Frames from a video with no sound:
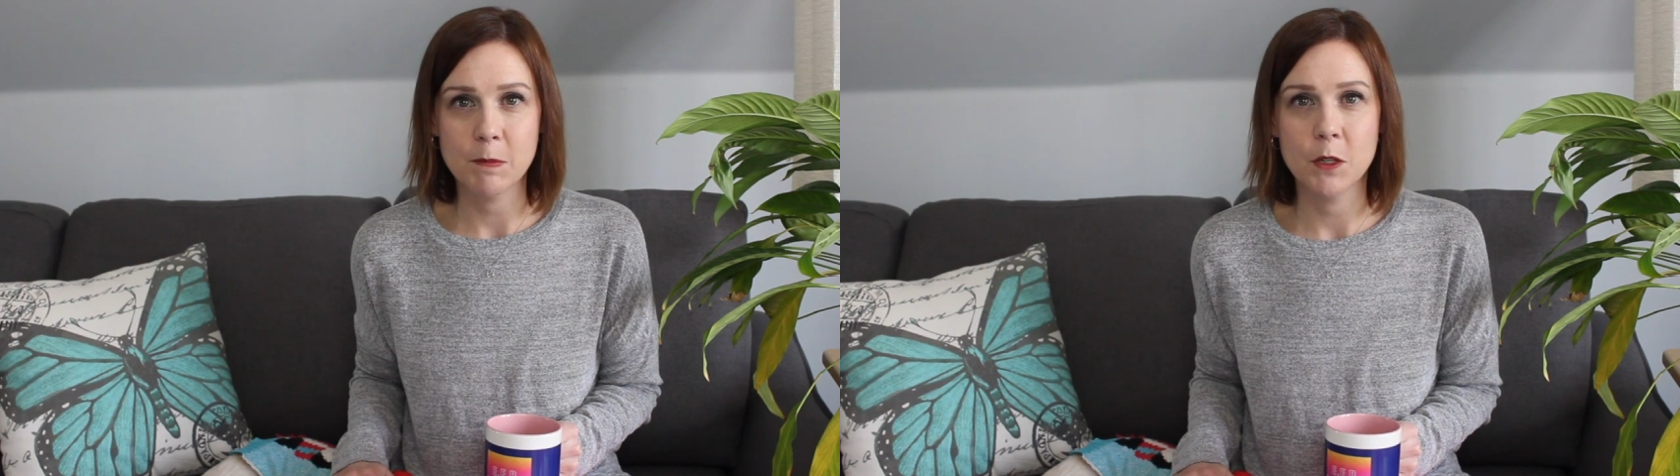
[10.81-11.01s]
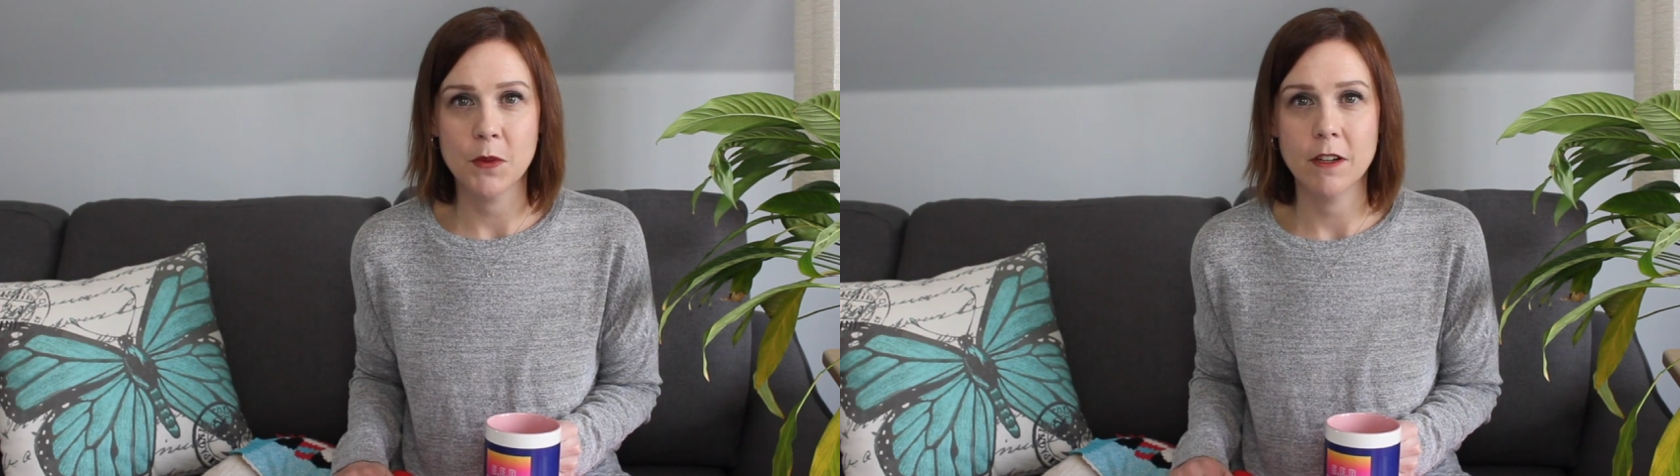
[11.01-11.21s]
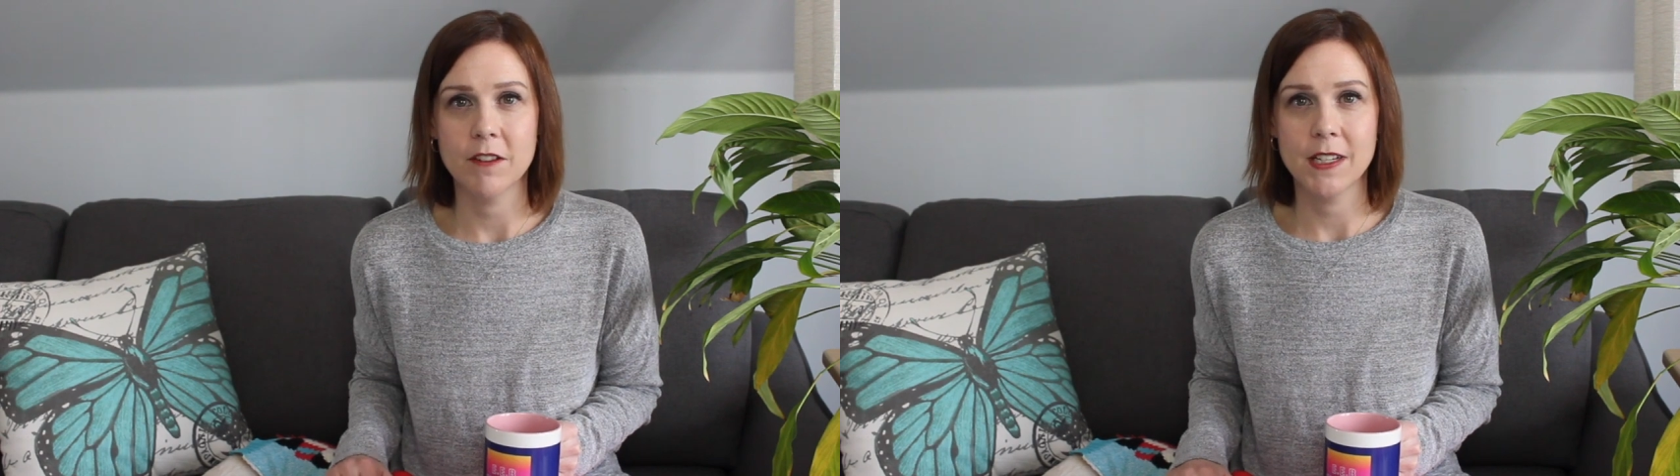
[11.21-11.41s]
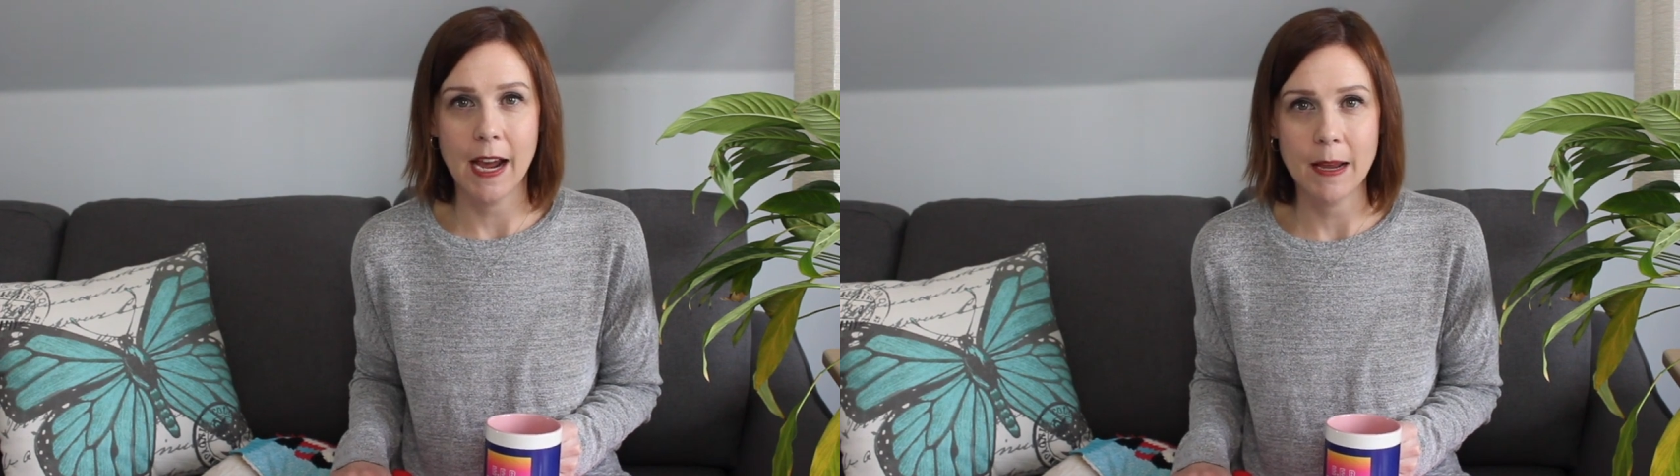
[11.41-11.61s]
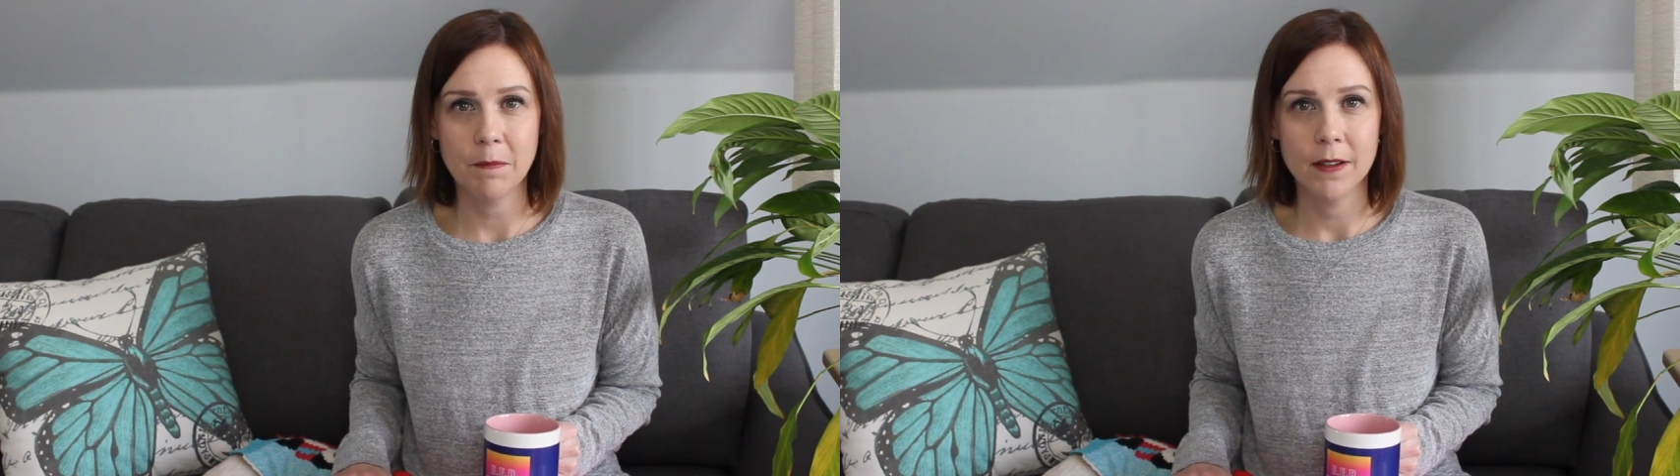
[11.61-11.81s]
between your
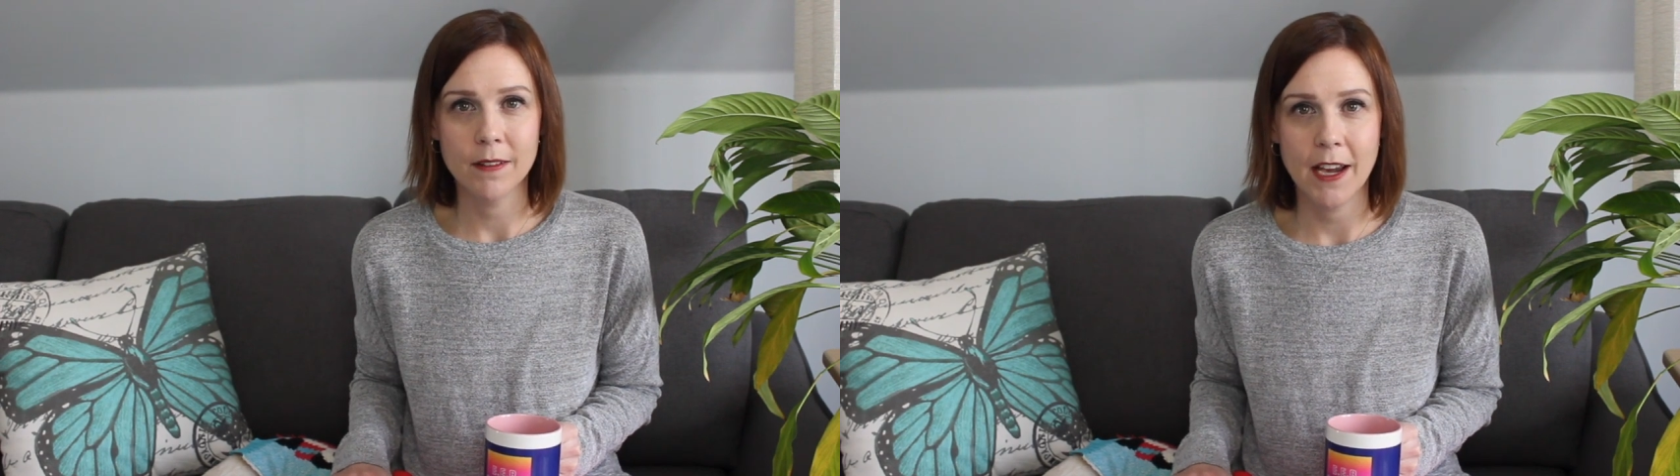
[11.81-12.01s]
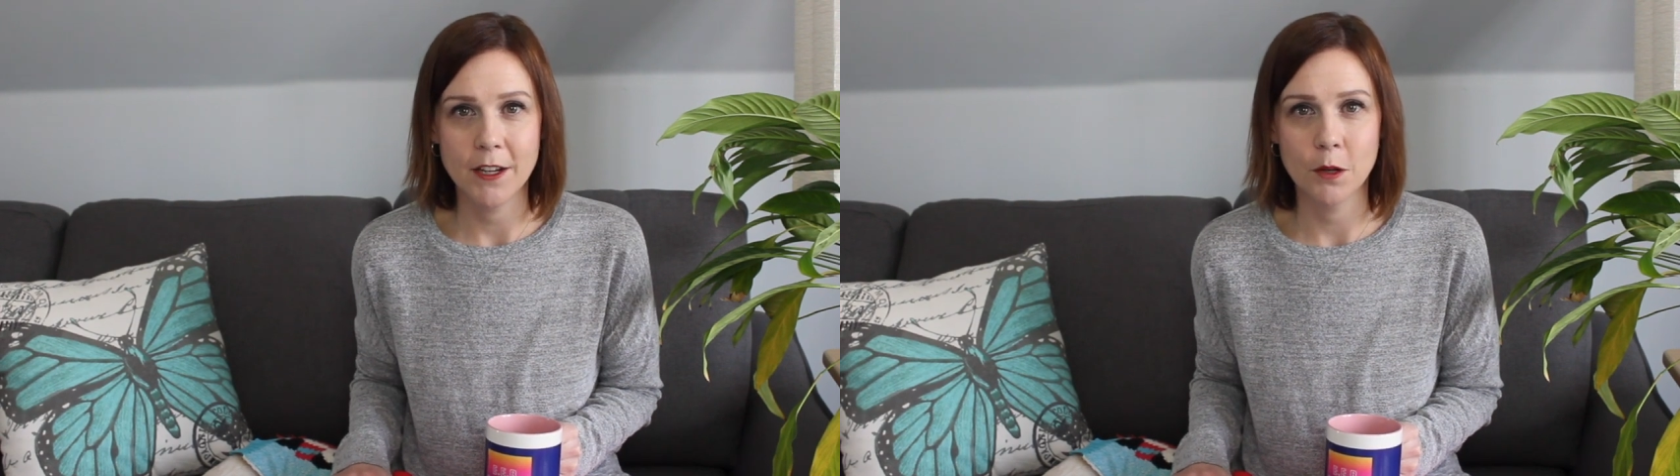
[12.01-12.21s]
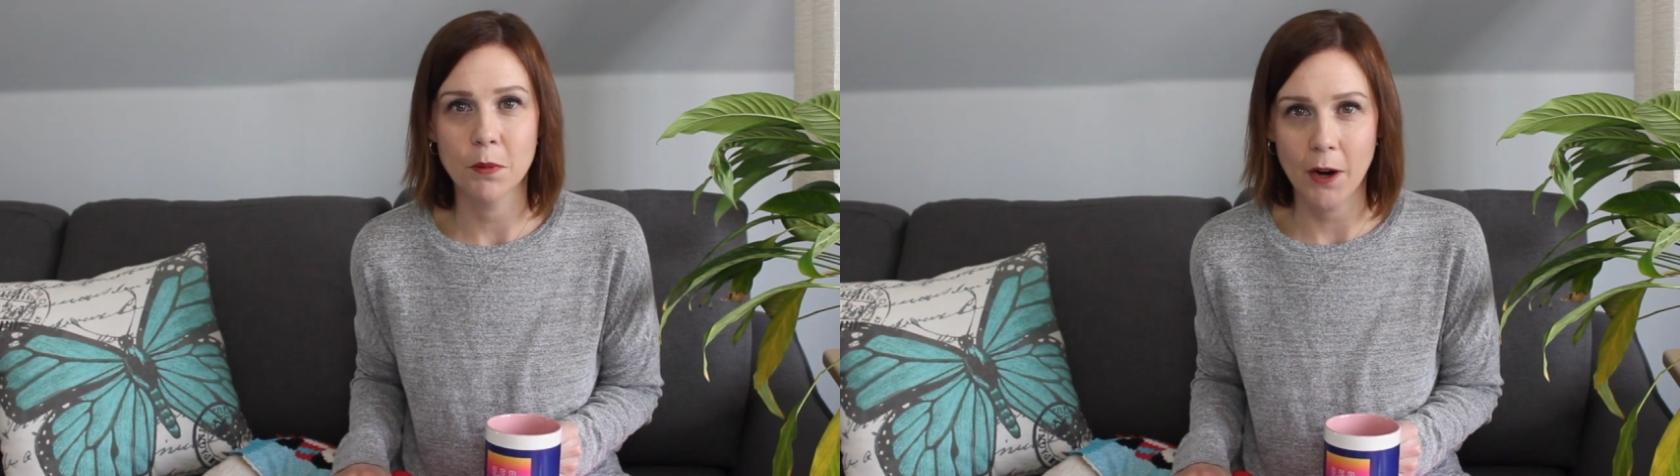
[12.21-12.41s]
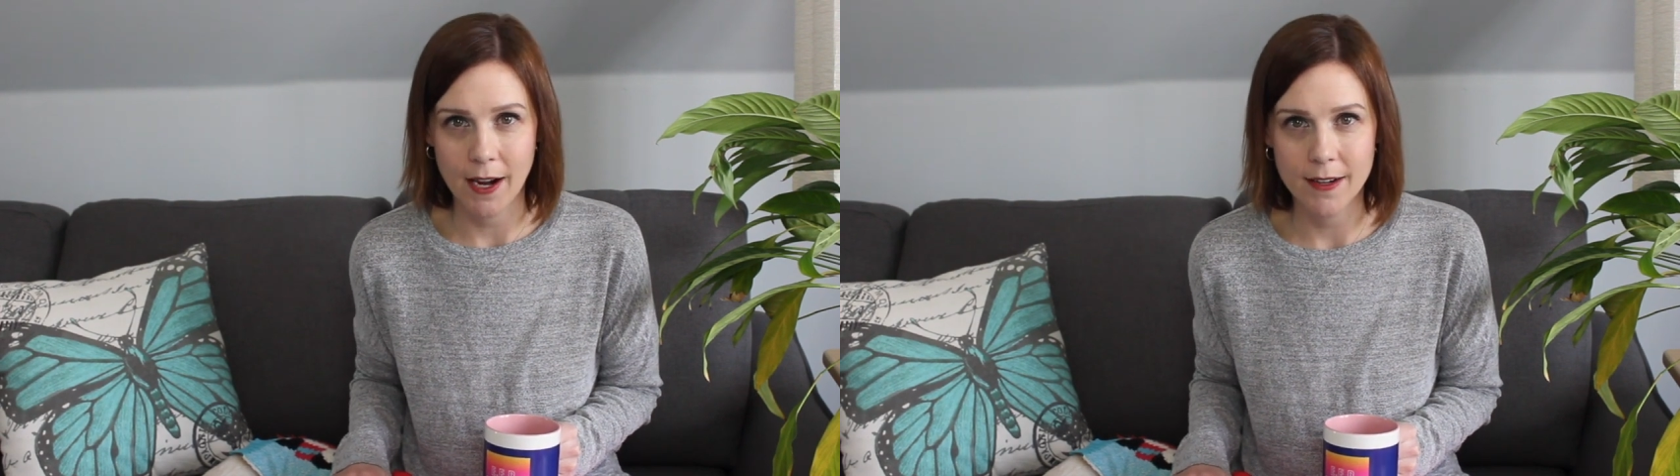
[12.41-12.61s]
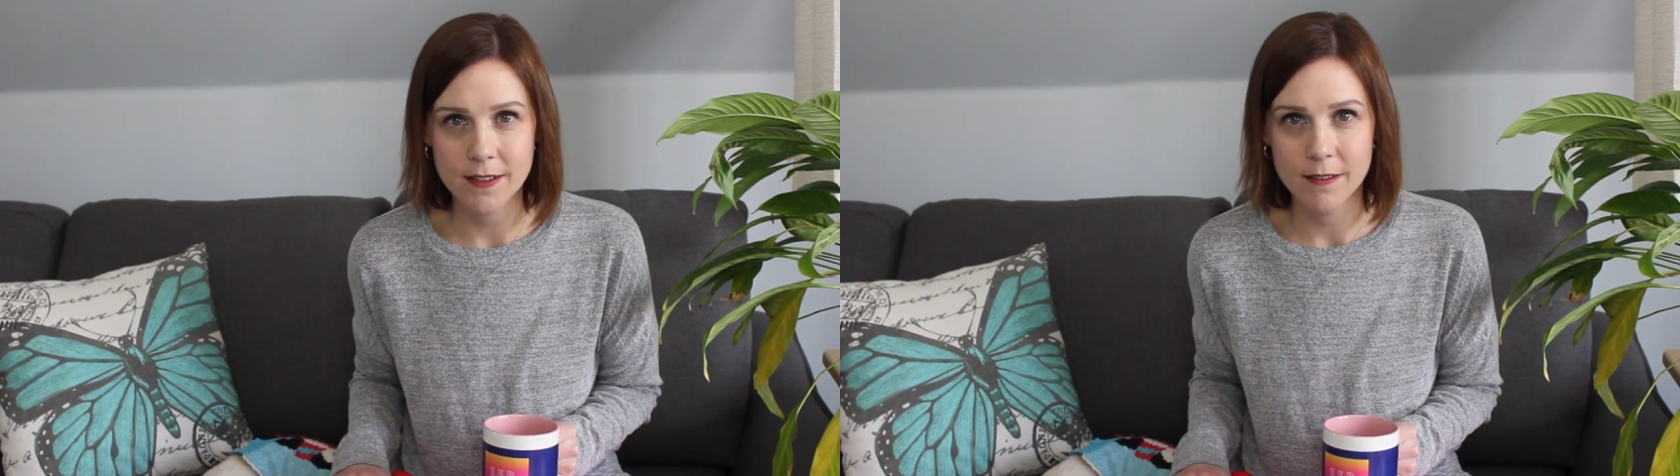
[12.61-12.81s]
type and your
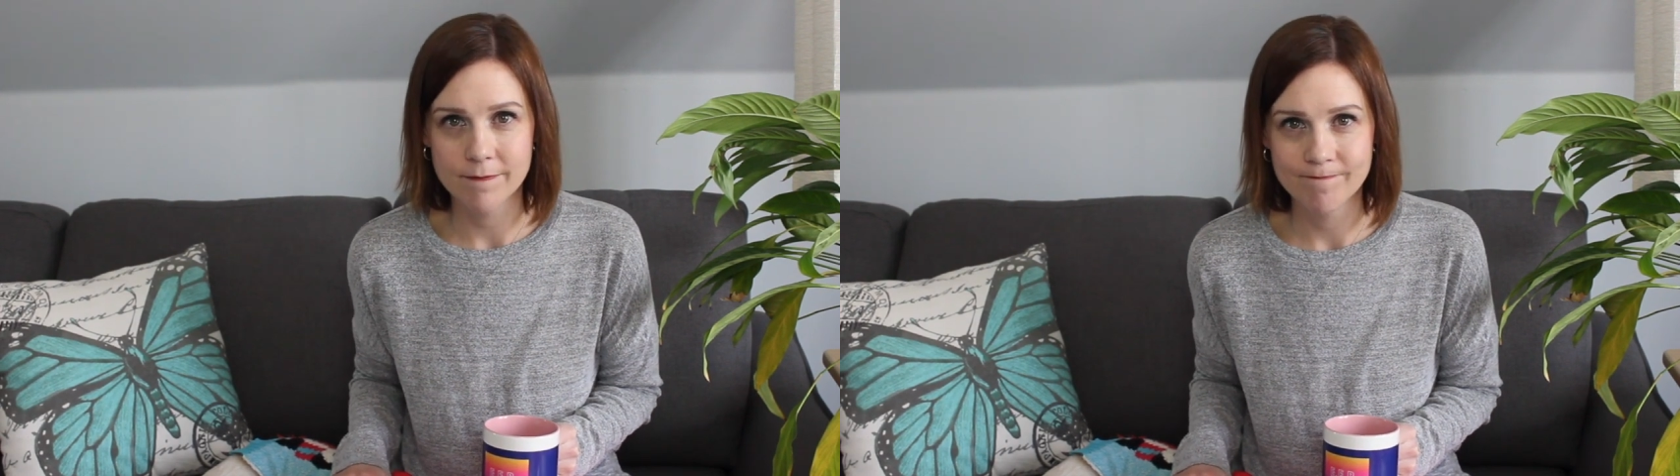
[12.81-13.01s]
brand?